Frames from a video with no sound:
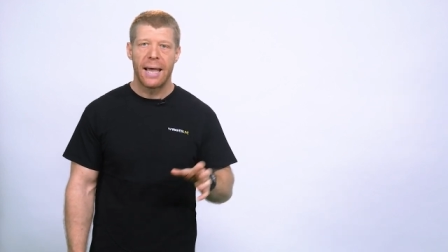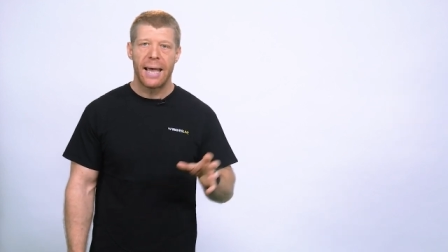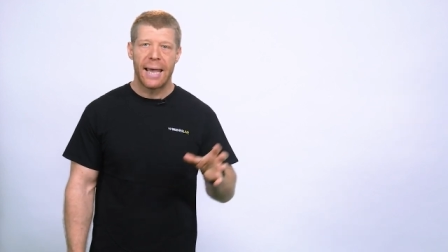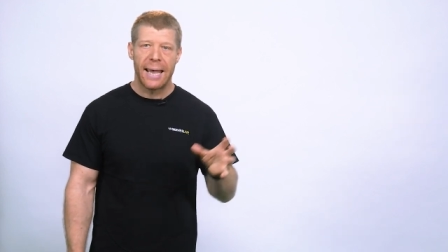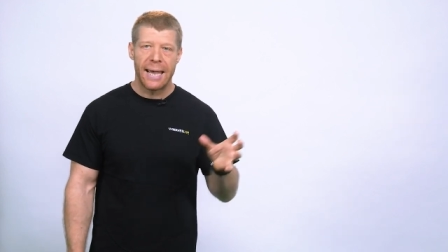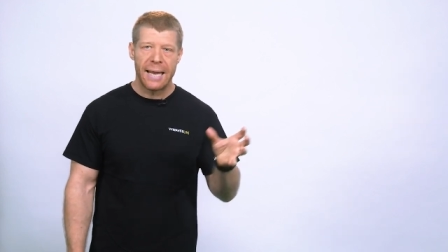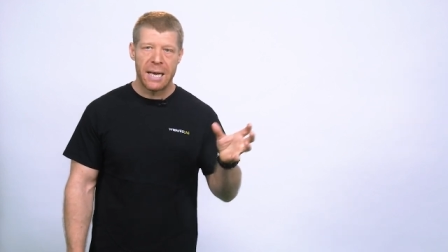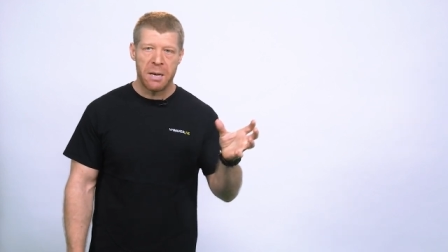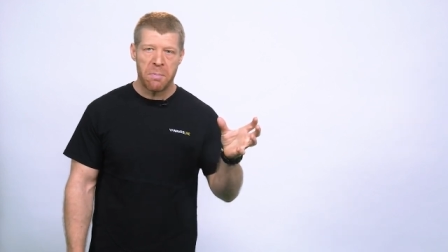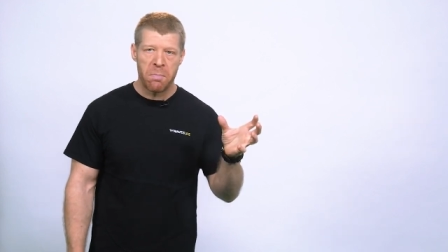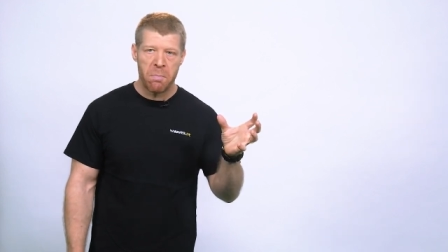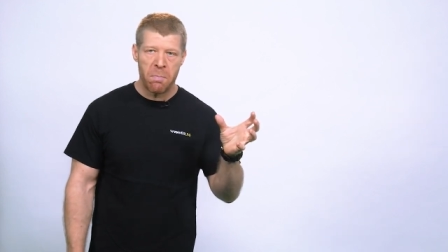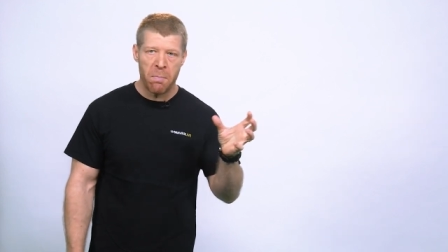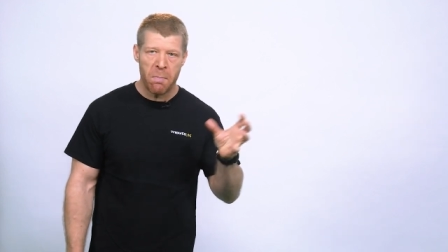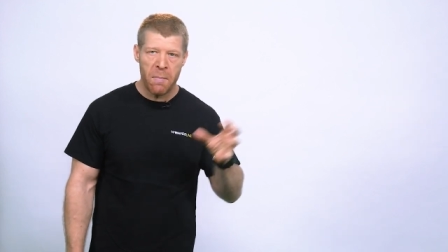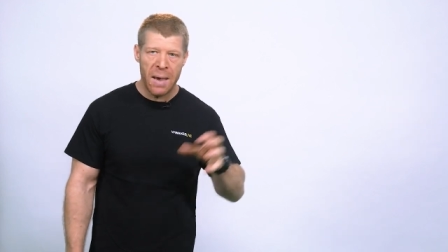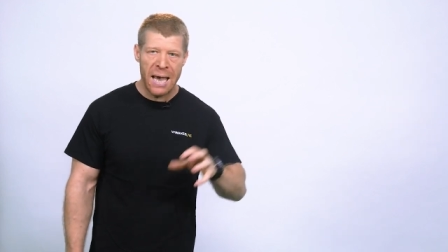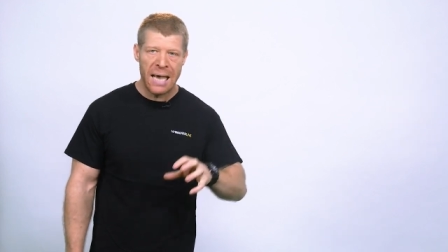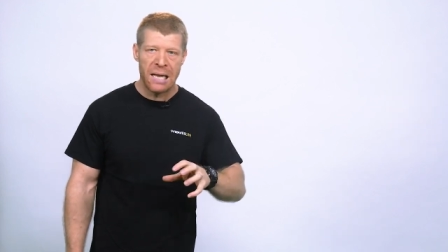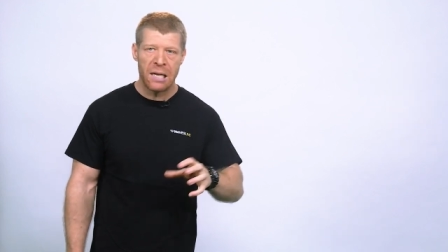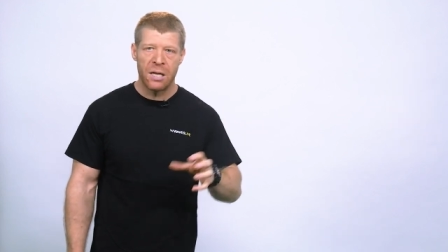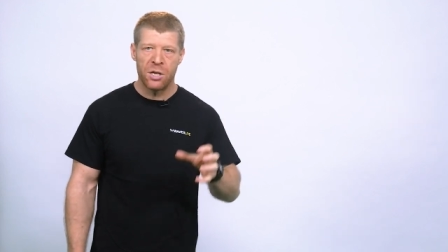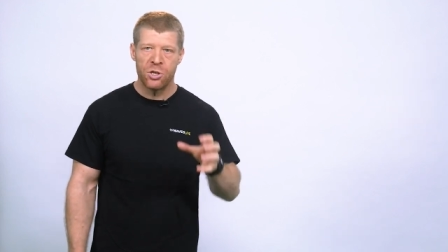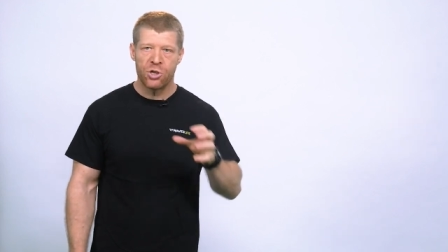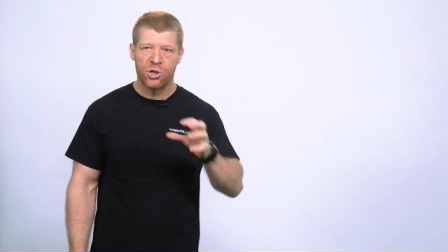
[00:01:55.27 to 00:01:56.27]
and
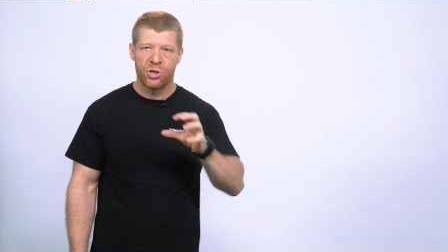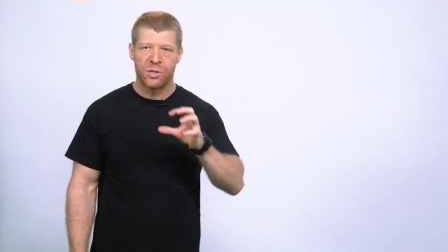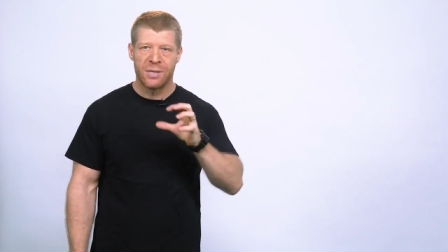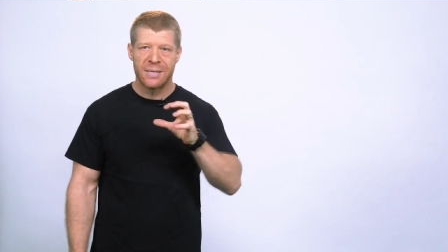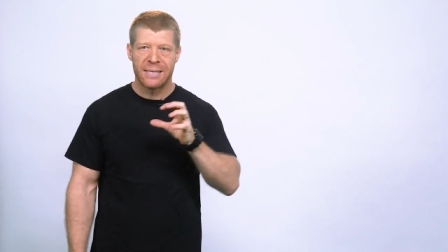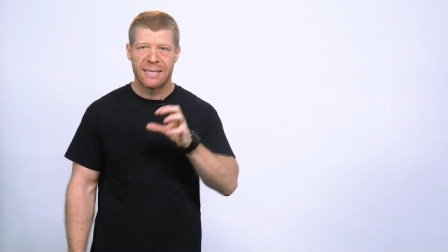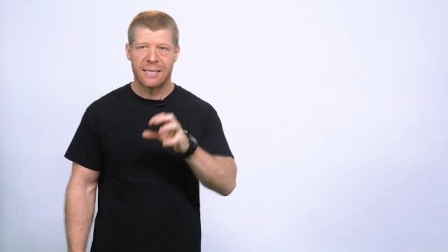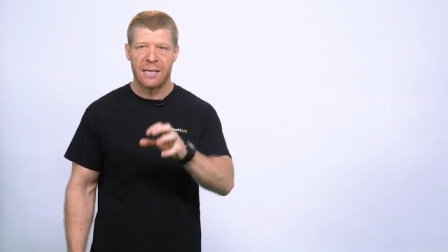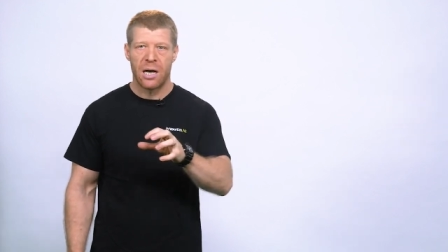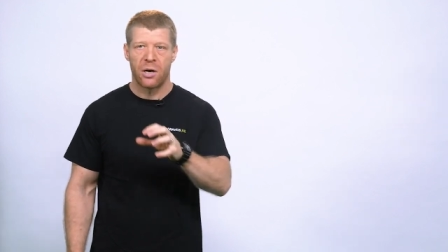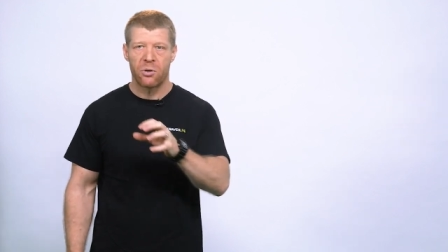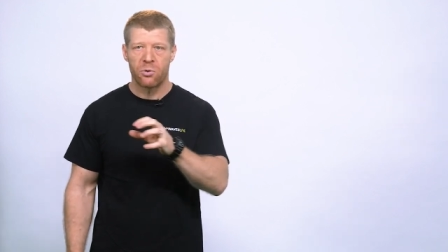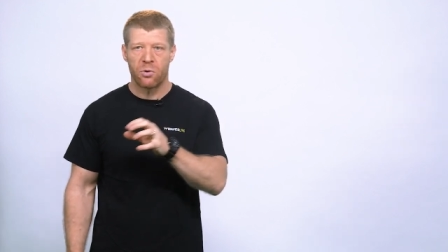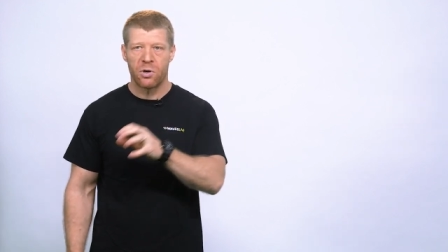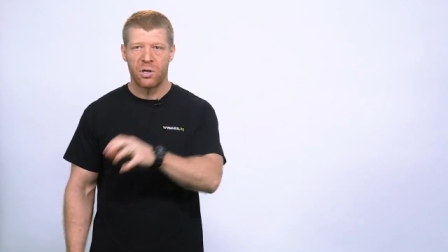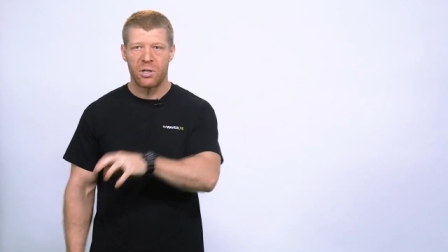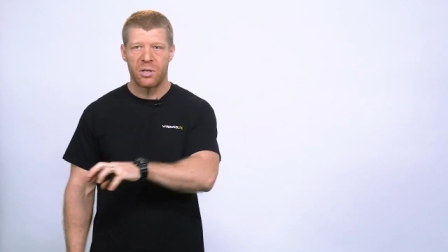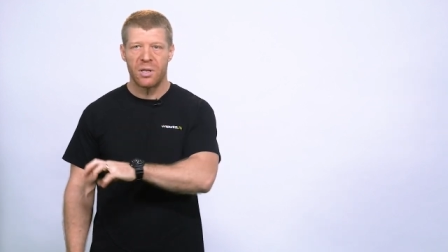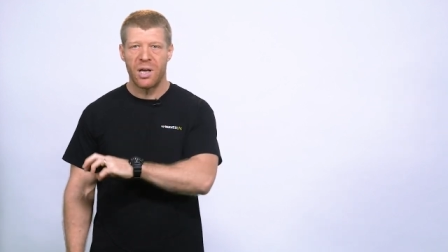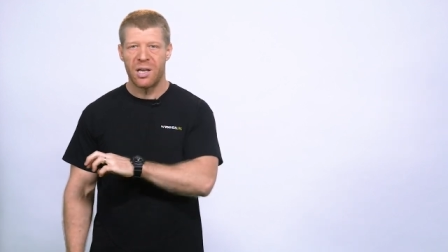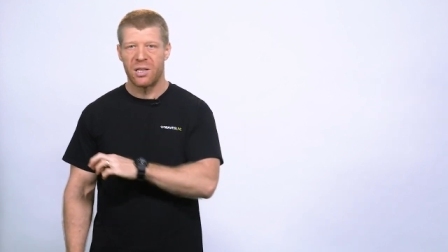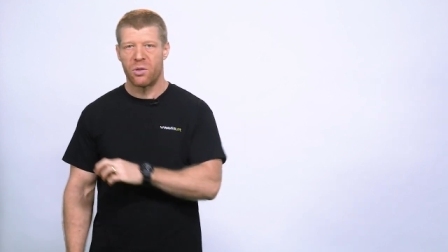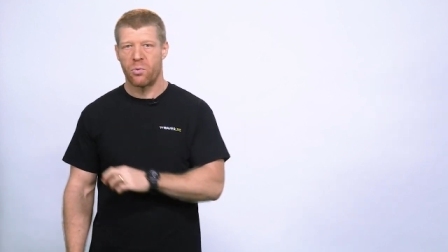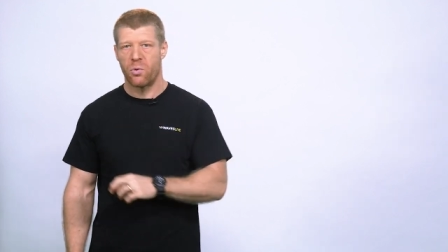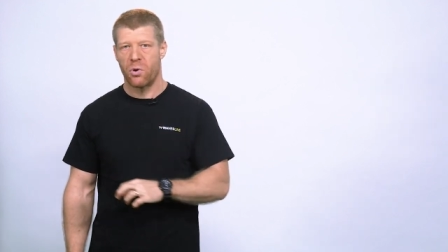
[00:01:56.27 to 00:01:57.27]
manage the SoundGrid
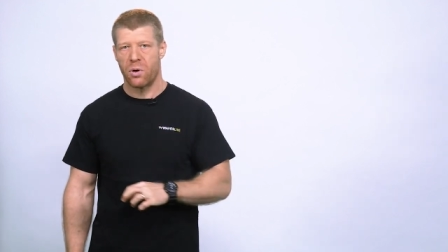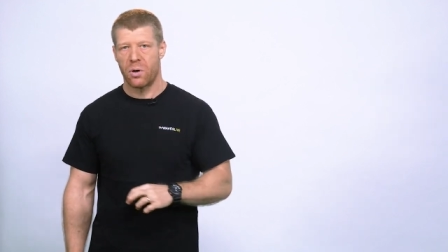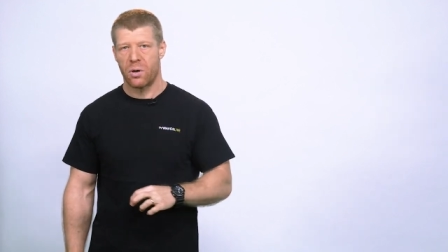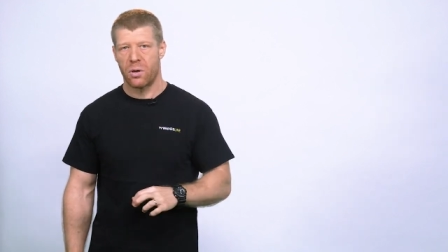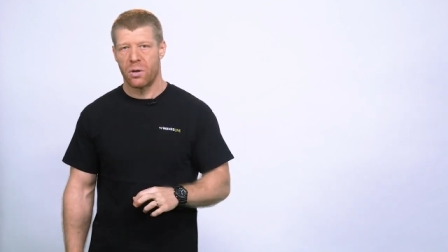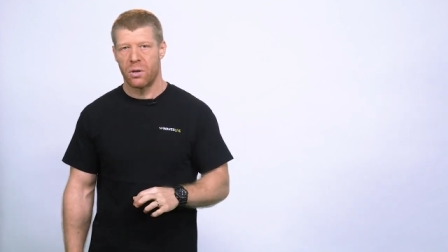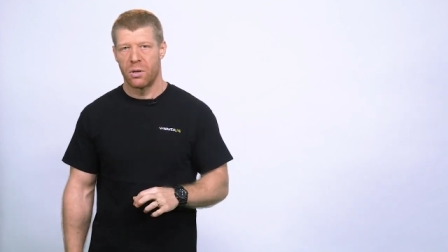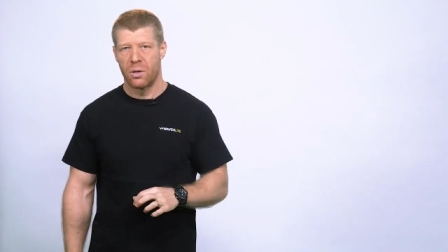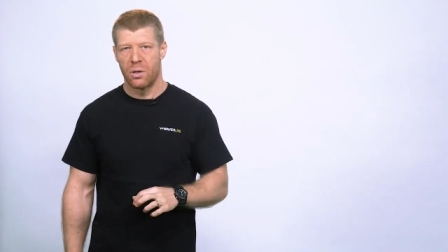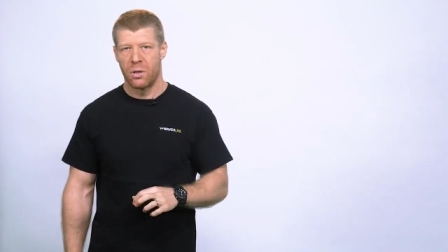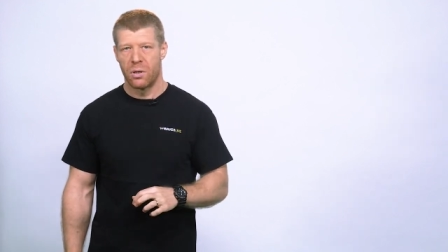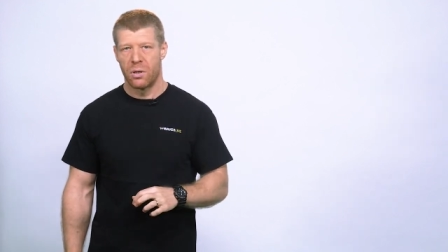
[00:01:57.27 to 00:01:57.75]
network.